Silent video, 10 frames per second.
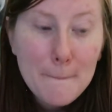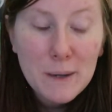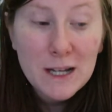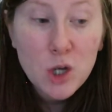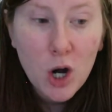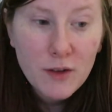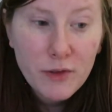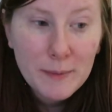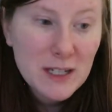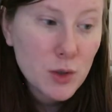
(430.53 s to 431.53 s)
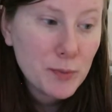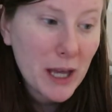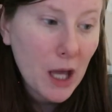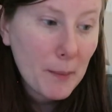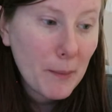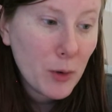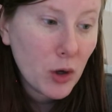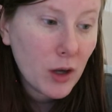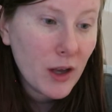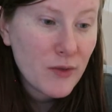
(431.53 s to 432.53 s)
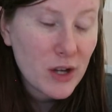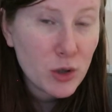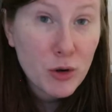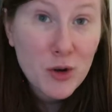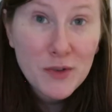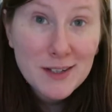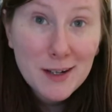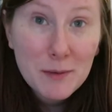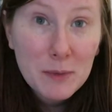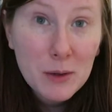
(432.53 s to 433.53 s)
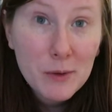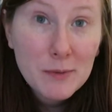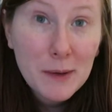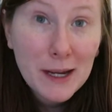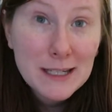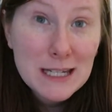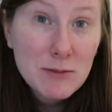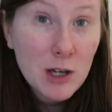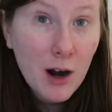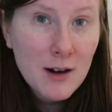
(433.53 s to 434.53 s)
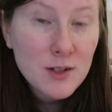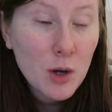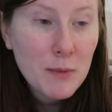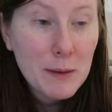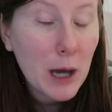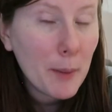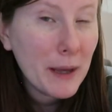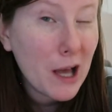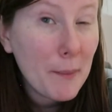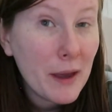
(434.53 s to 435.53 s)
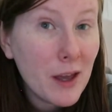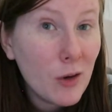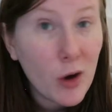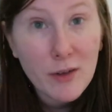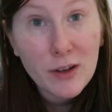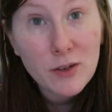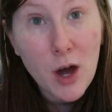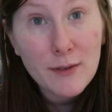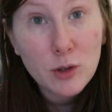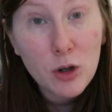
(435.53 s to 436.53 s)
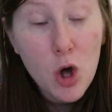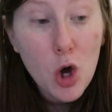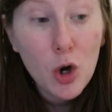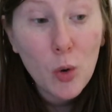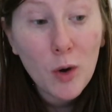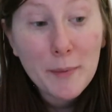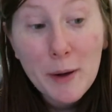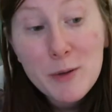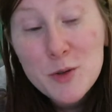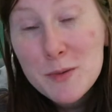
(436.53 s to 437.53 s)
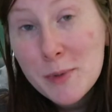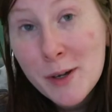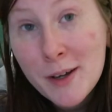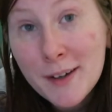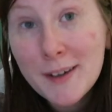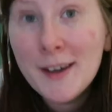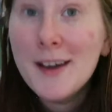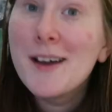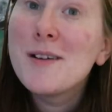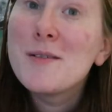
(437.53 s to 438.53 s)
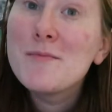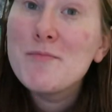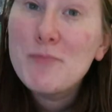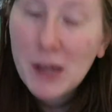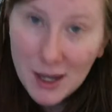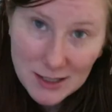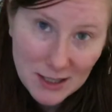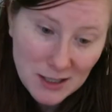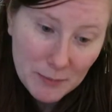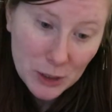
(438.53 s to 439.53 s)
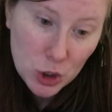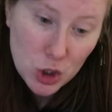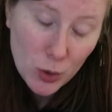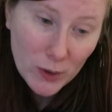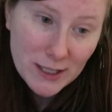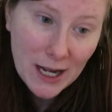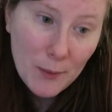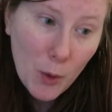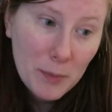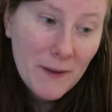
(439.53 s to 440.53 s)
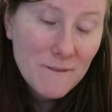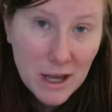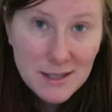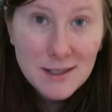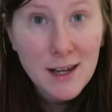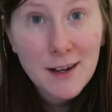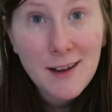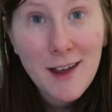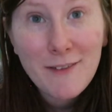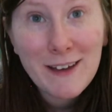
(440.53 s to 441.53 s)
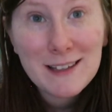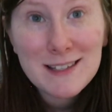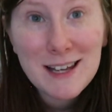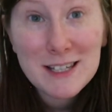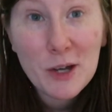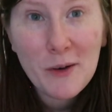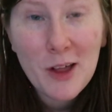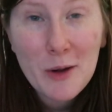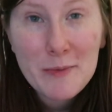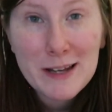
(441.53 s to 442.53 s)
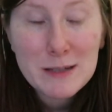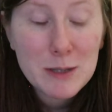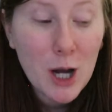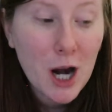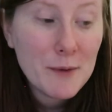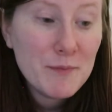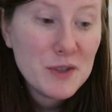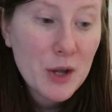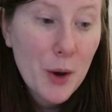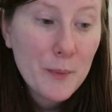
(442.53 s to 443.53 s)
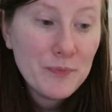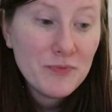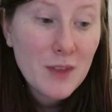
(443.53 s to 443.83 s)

But it's hard for me to pick up a book if I don't know if it's going to be with my TBR. So maybe I'll pick up a graphic novel or a poetry book because it's something short and I won't be invested if it doesn't go along with my TBR. So